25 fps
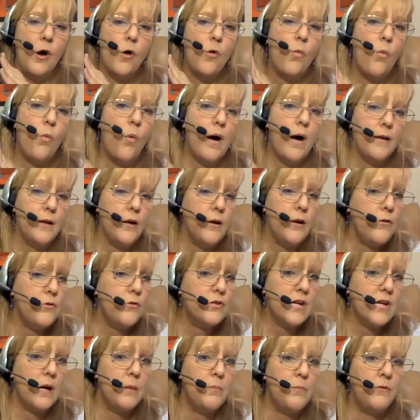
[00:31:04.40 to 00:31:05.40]
what other
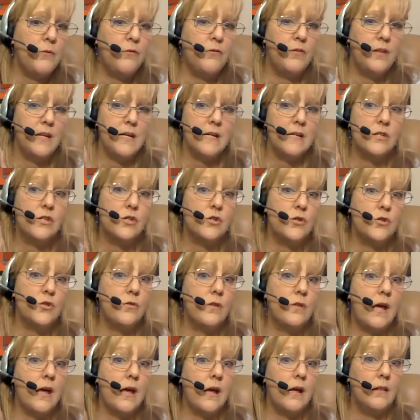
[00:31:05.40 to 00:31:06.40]
type of things do
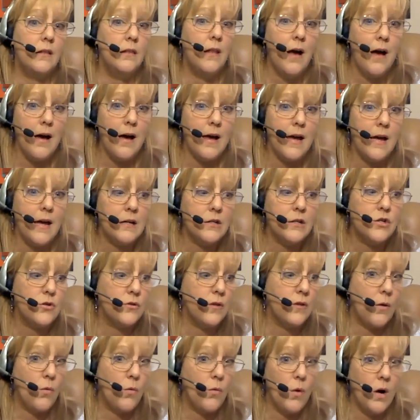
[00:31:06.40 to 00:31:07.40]
they like? Do
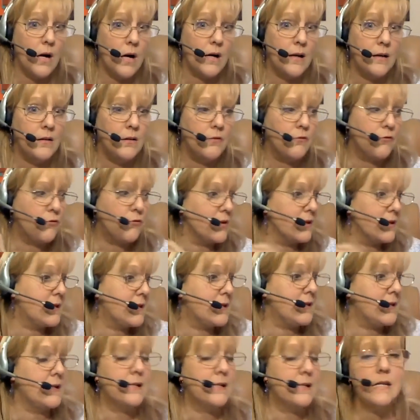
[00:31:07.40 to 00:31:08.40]
they want? For
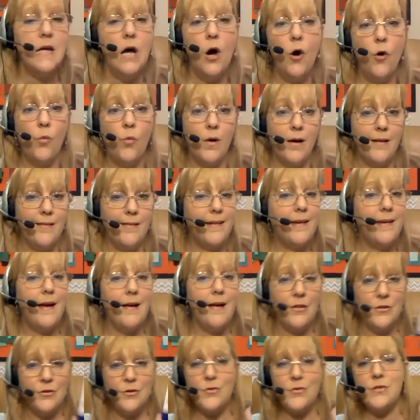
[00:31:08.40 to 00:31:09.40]
instance, one of the
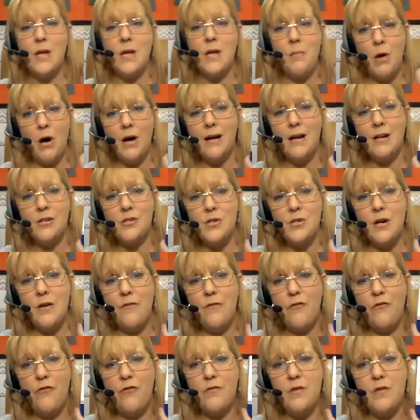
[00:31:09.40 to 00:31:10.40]
calendars I bought yesterday
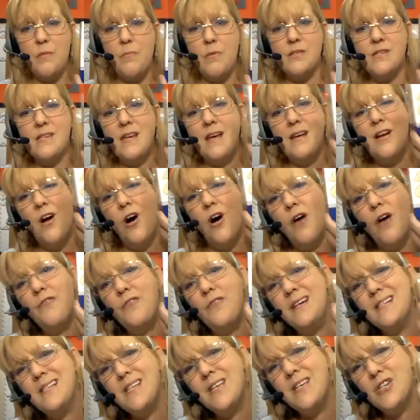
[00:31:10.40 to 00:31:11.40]
for 50% off
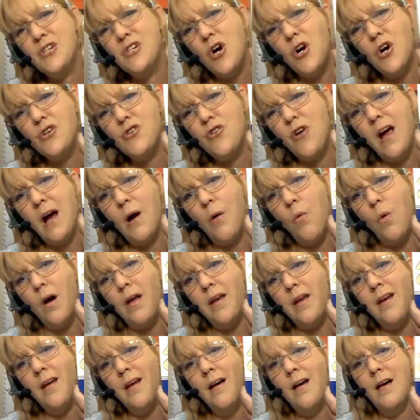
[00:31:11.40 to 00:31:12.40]
is a Star Trek
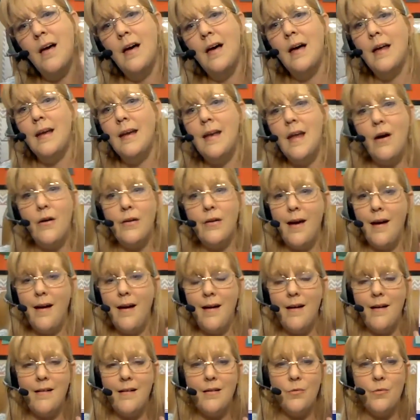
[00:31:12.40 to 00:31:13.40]
one. Now,
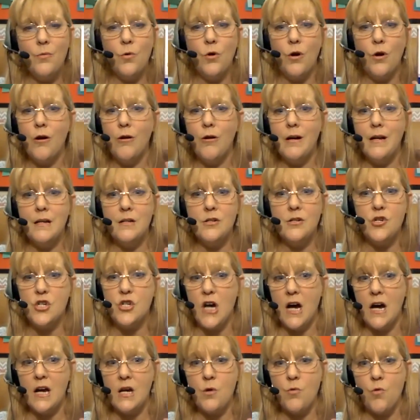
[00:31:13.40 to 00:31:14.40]
yeah, we're already into
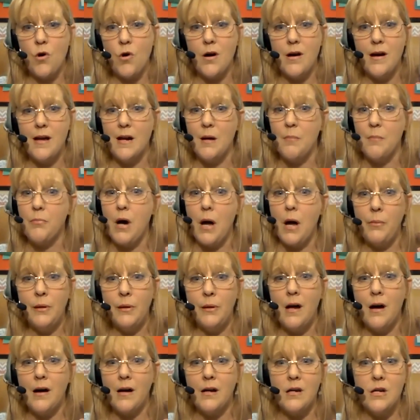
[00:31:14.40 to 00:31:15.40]
January, and I'm
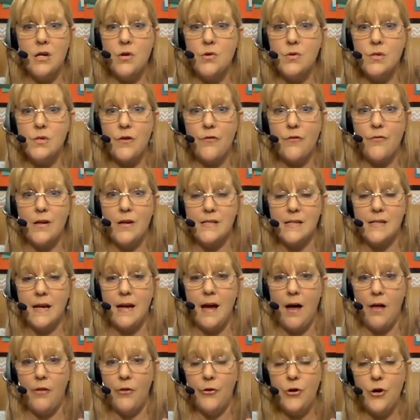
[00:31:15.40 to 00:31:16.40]
probably not going to use it as a
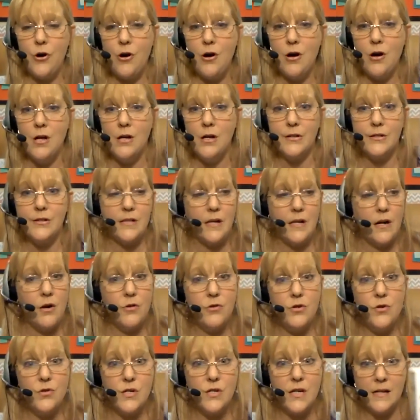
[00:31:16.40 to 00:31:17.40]
calendar because I
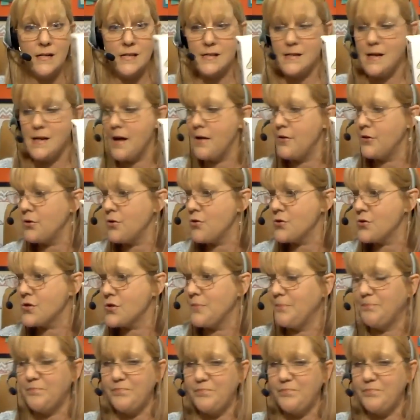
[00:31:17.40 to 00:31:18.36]
don't use desk calendars,